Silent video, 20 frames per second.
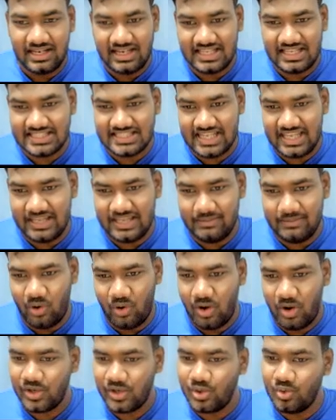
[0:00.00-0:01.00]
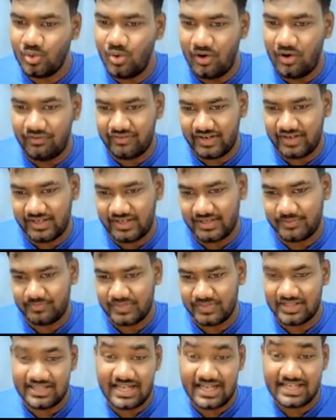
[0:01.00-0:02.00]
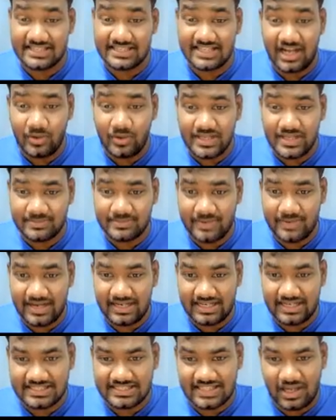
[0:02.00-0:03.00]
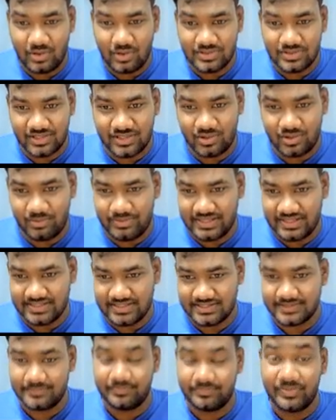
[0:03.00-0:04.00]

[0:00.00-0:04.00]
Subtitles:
Let's say he bought 2 of it. That is how he spent his 1,000 rupees.